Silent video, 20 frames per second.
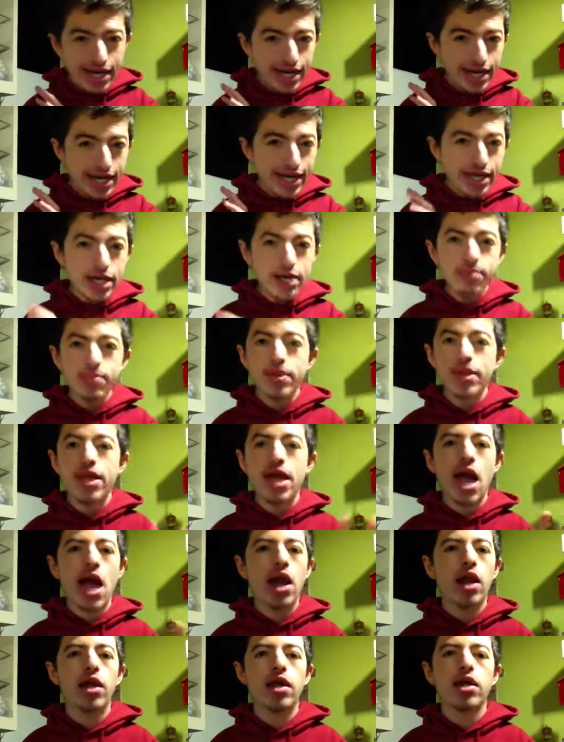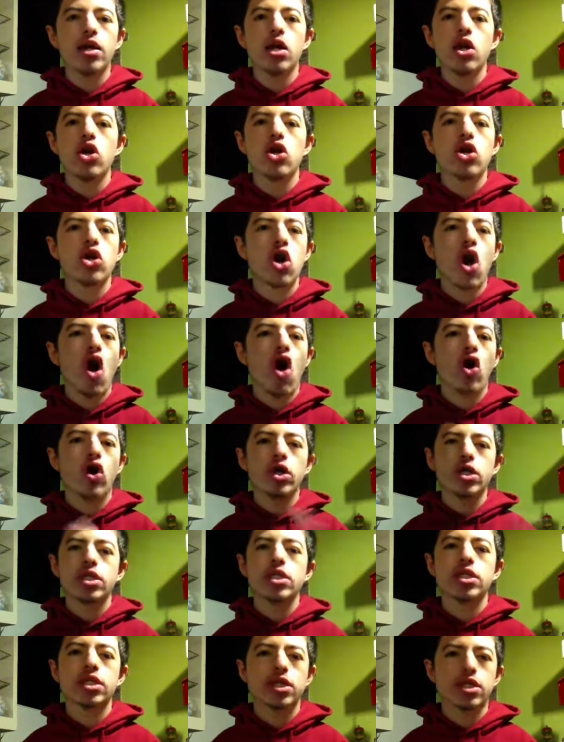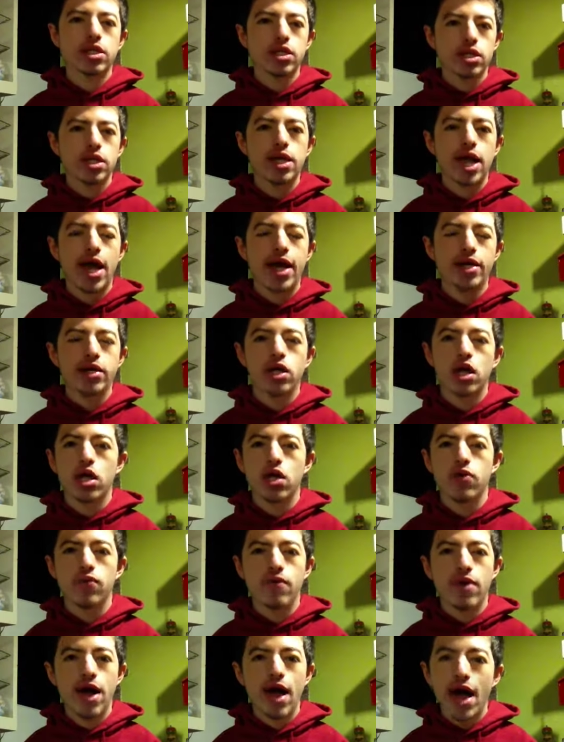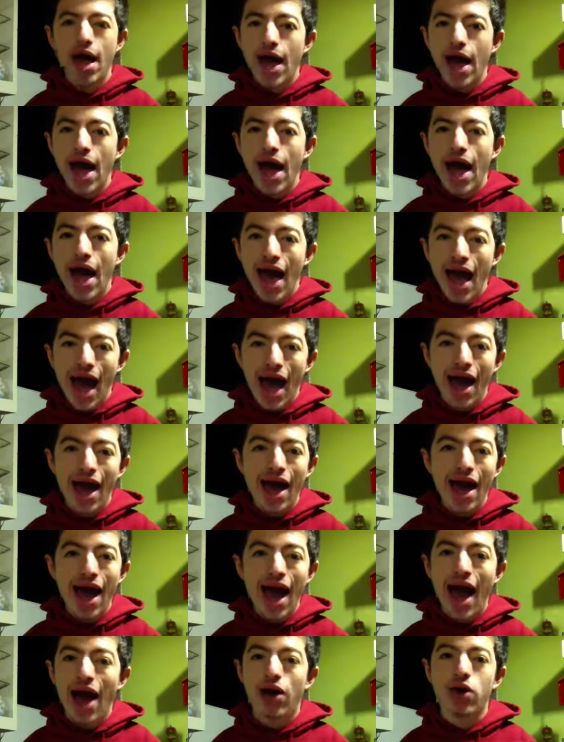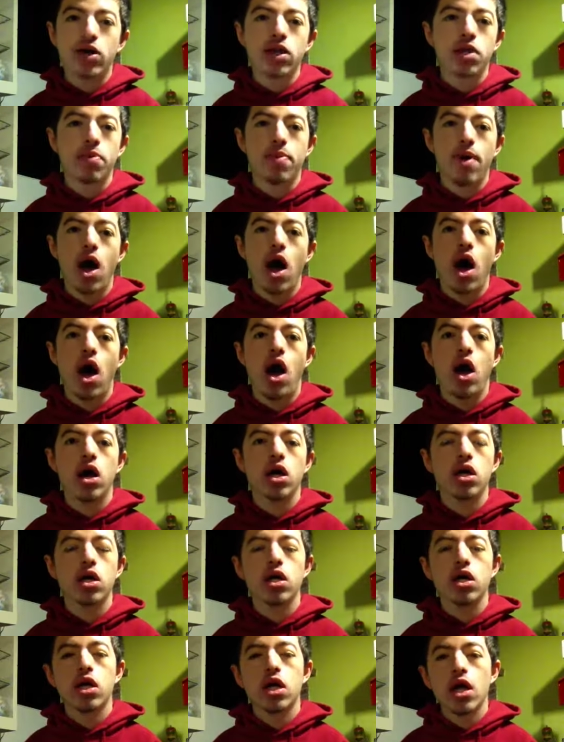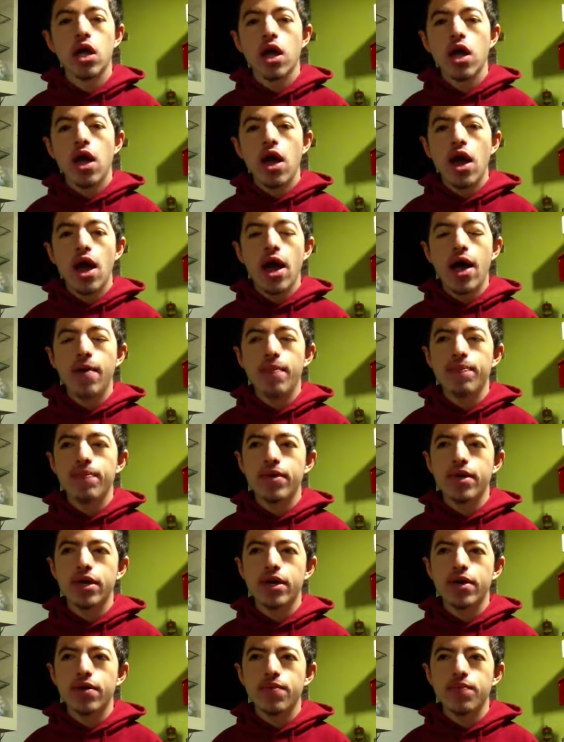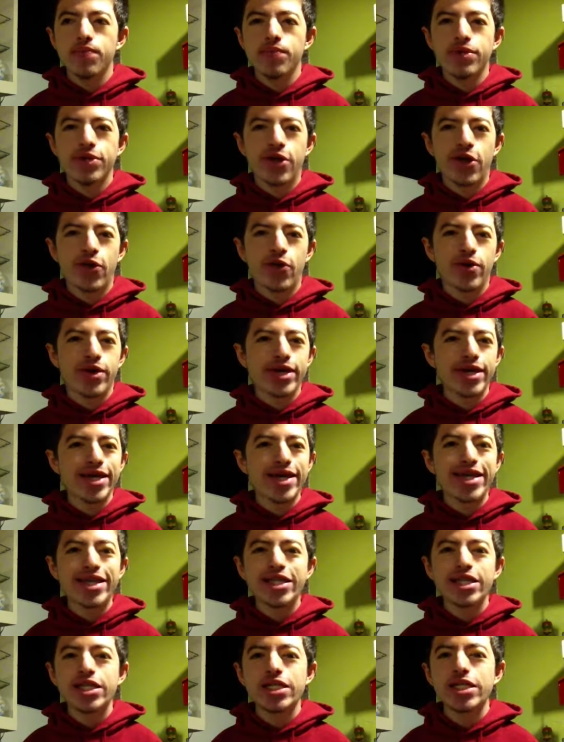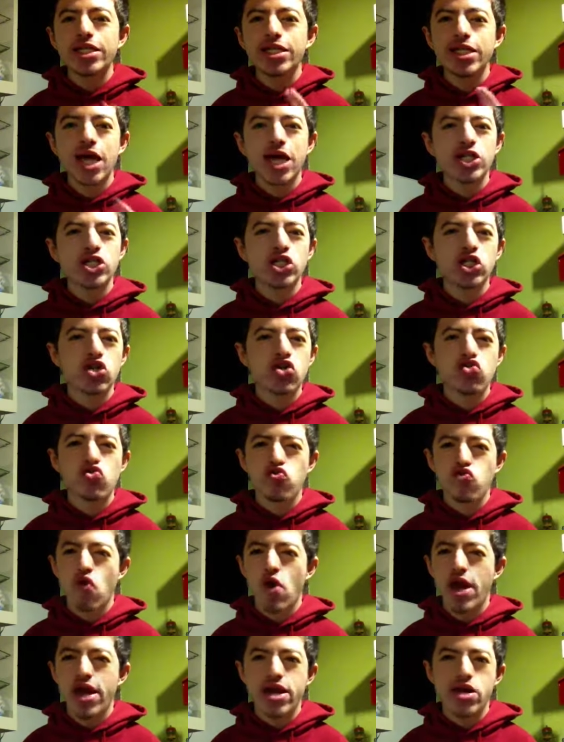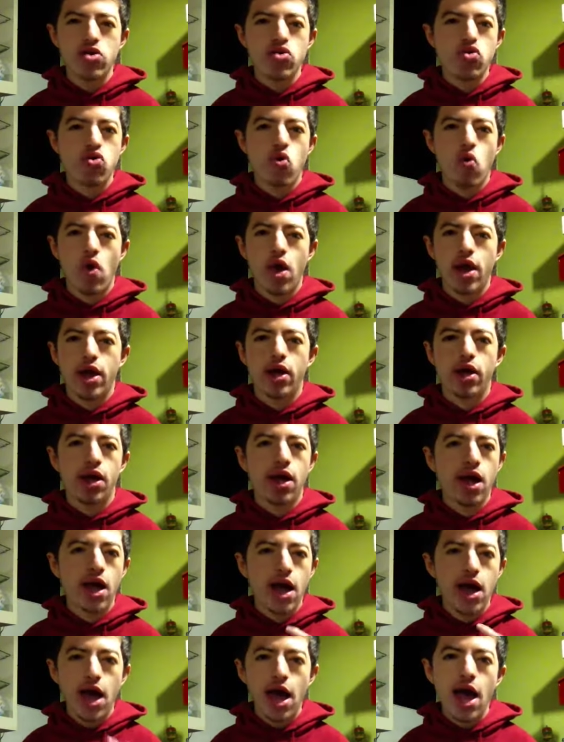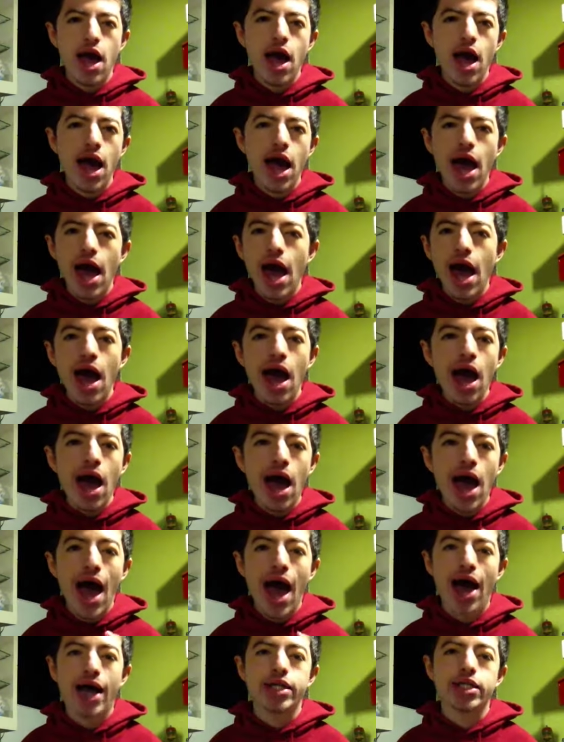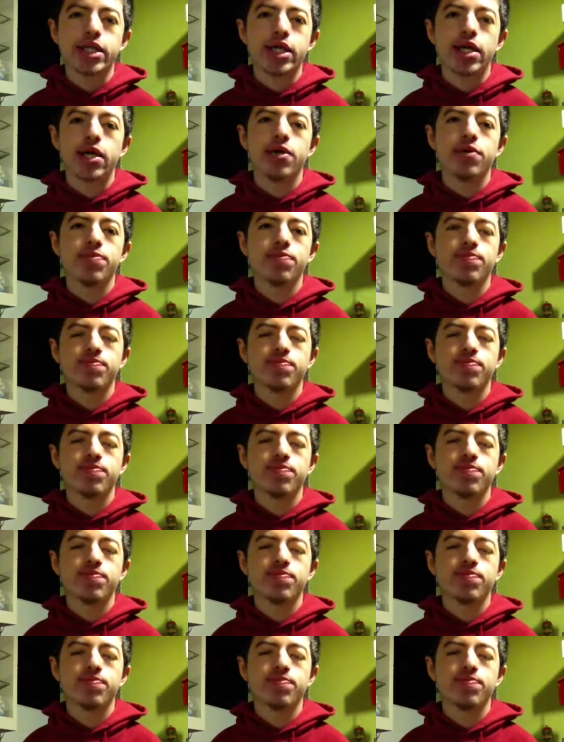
Ian McKellen knocks Gandalf out of the park um, you know, he's such a great, great actor.